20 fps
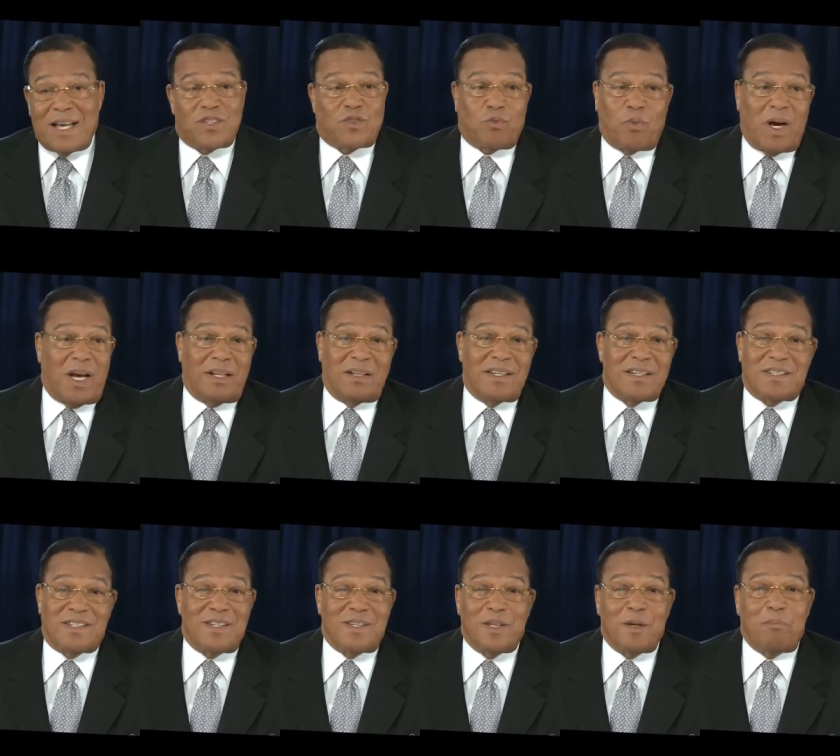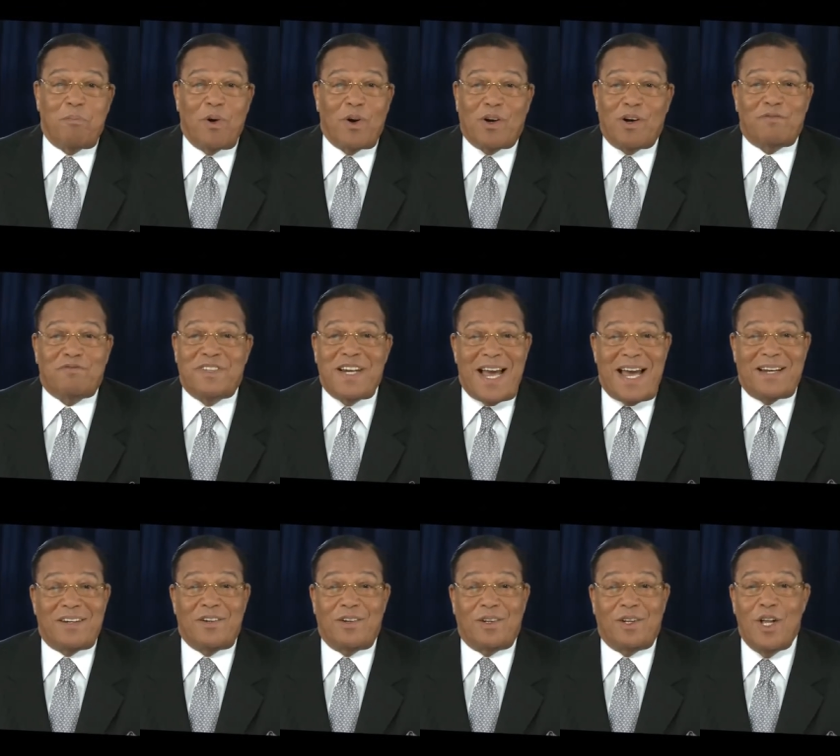as well as in the book of
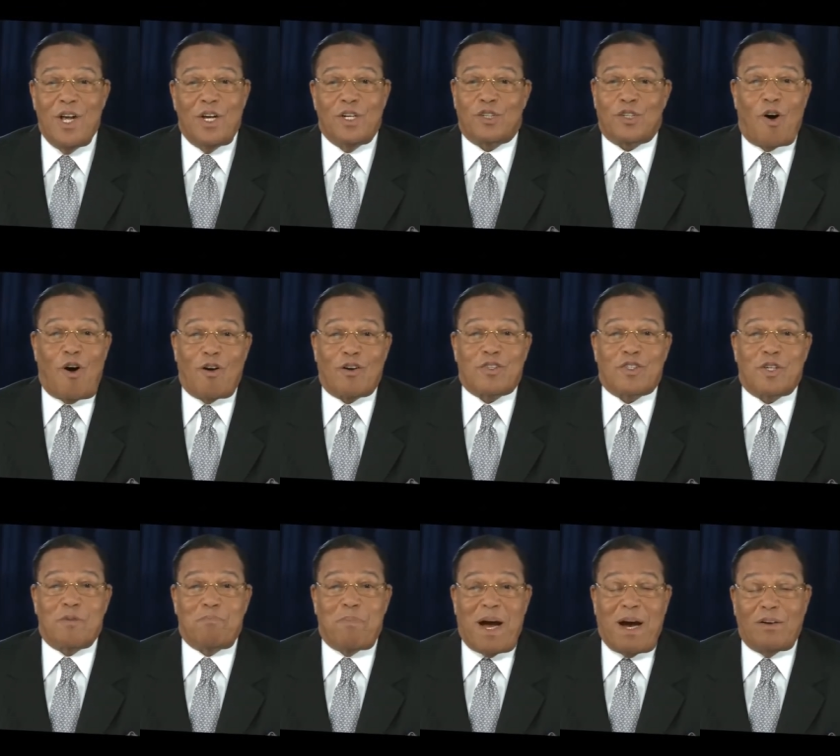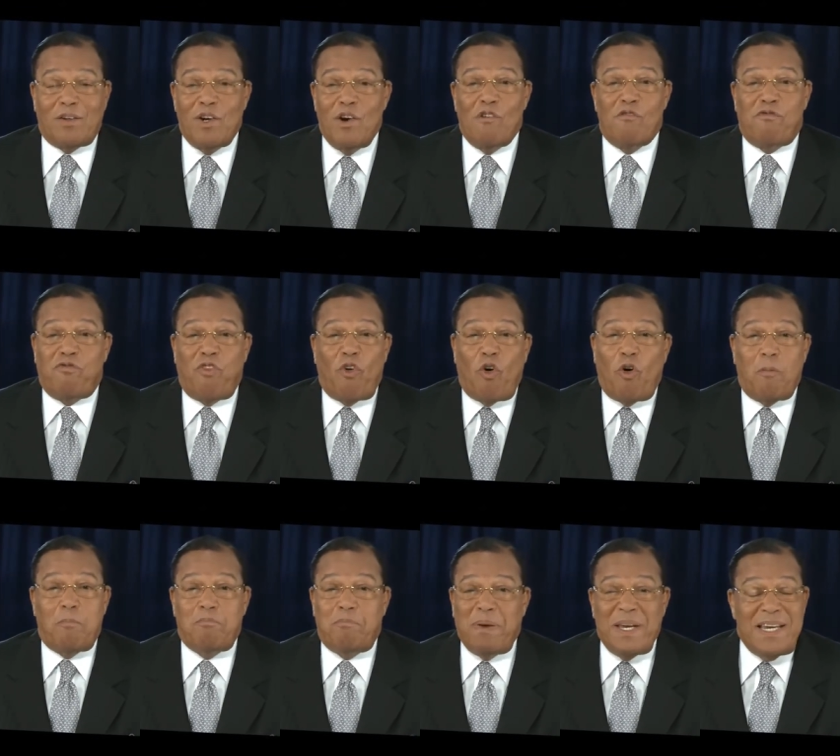Daniel, talks about
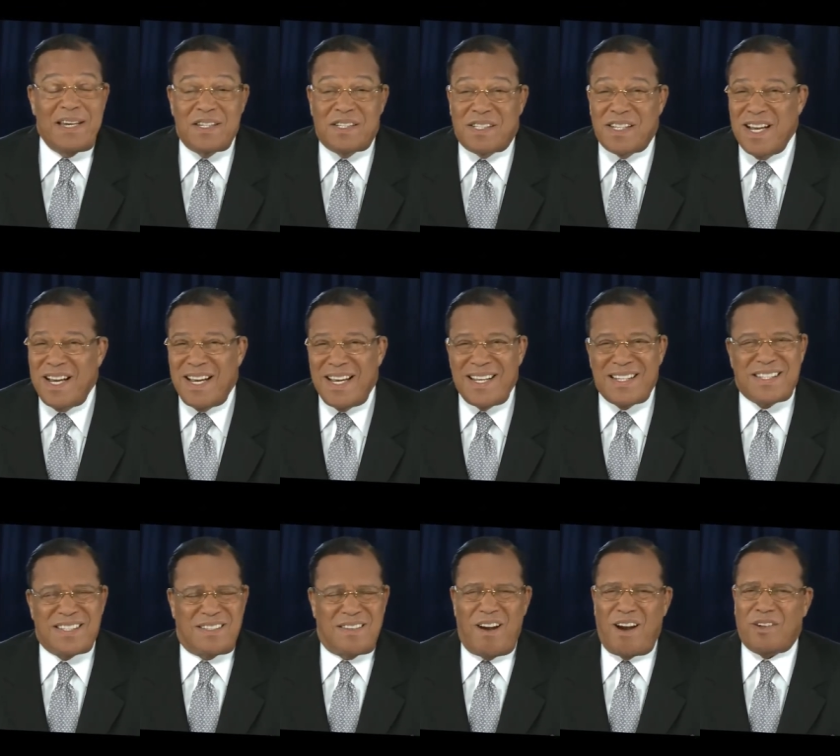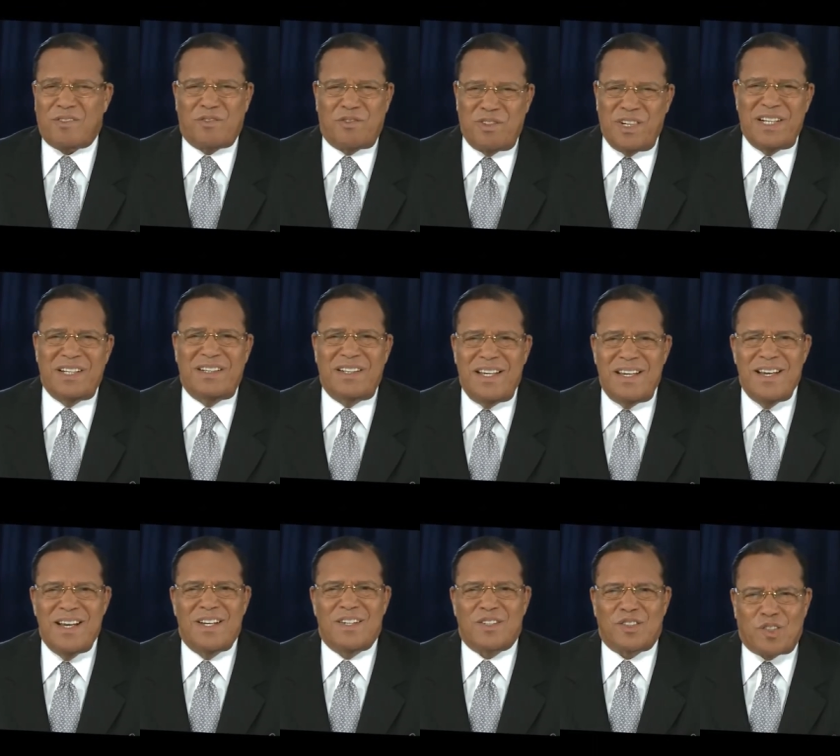four beasts. It's not
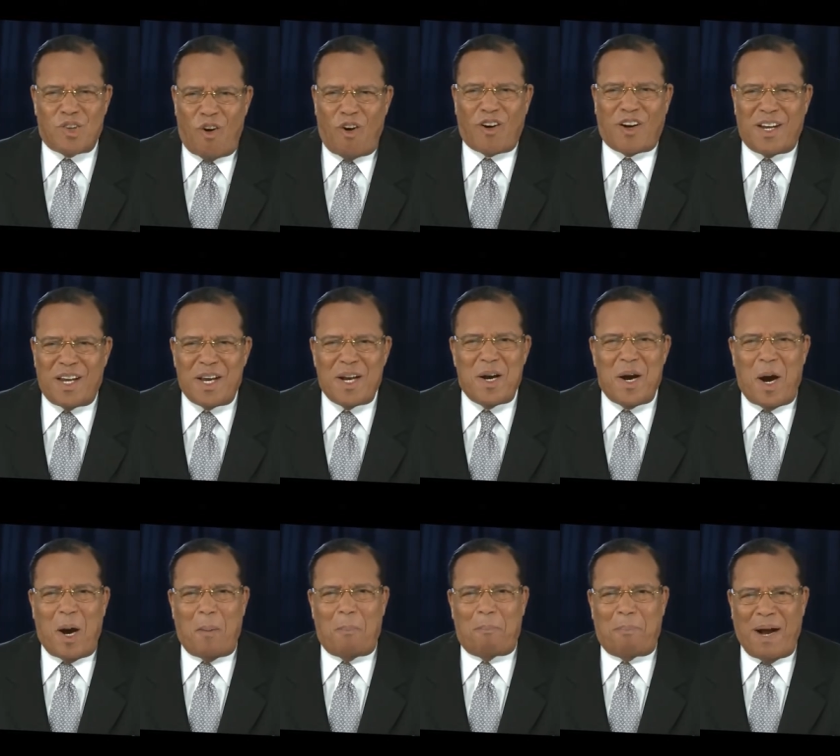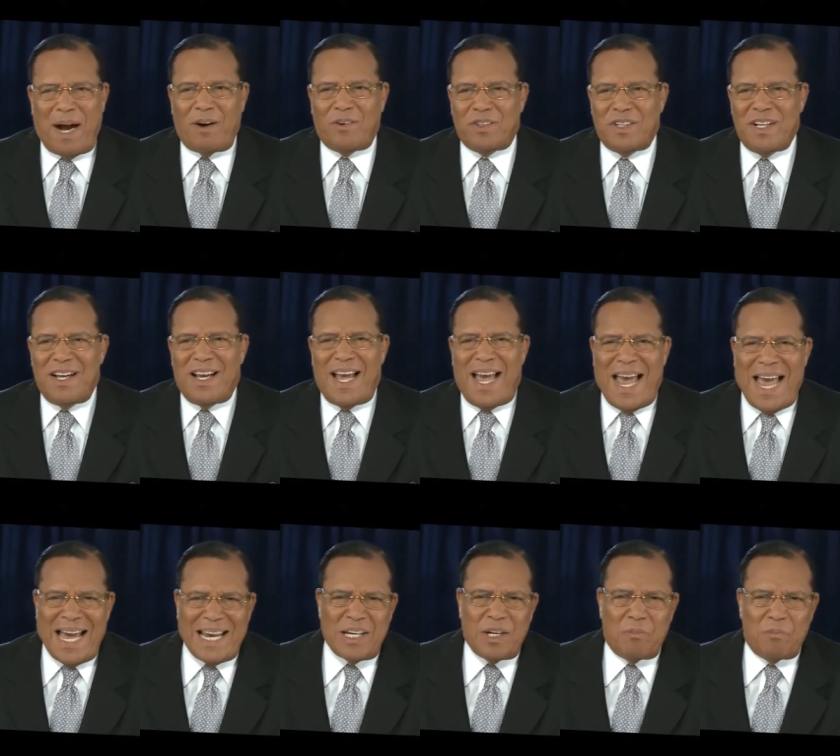really talking about
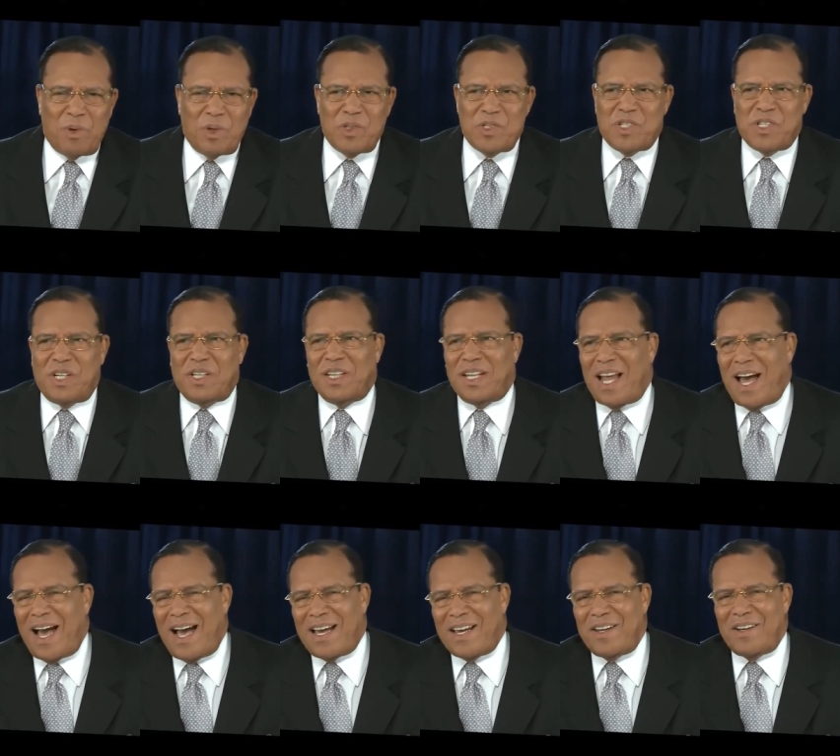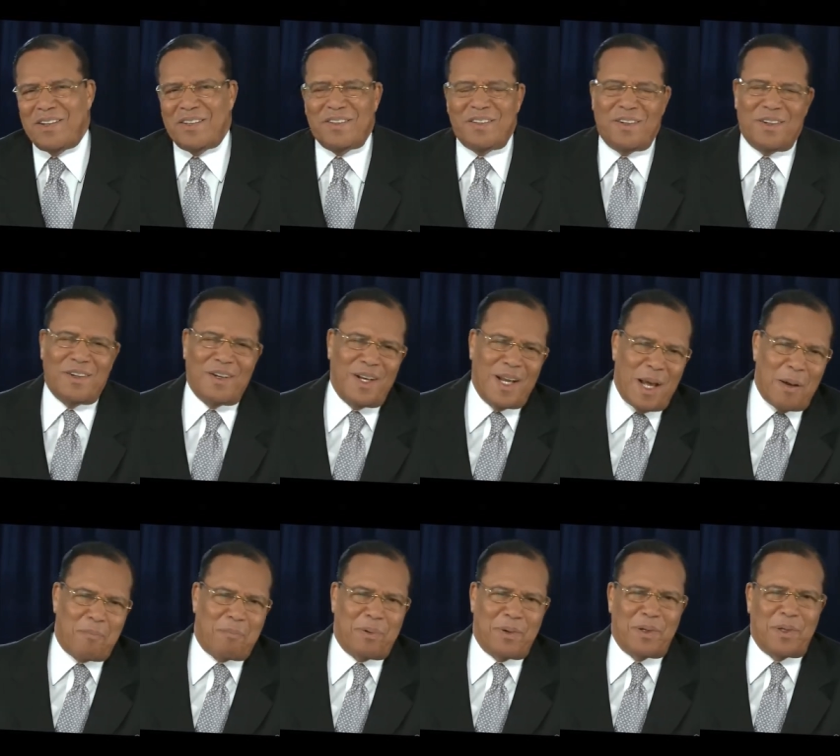animals, a lion, a
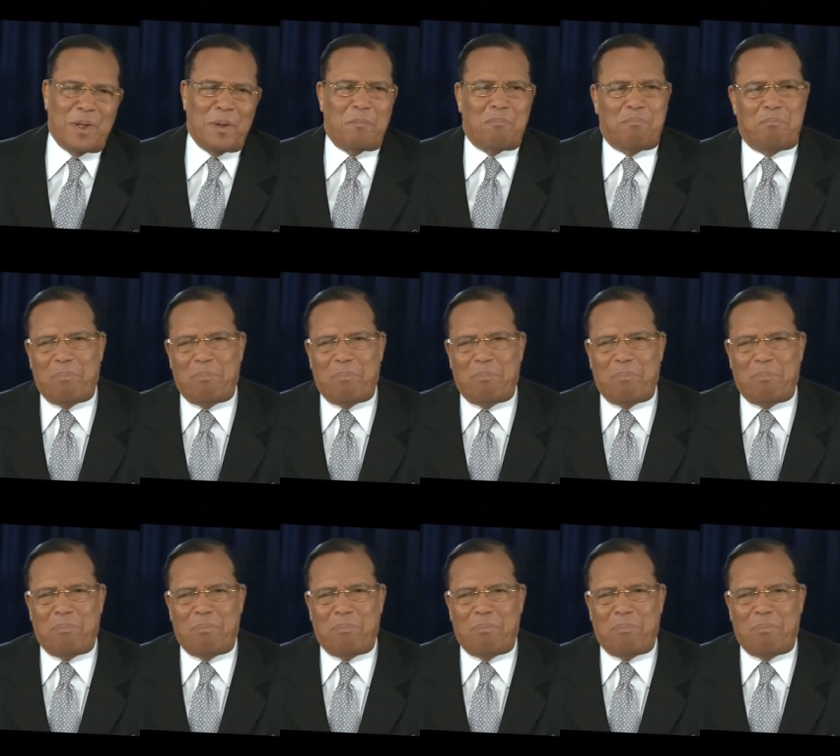leopard, a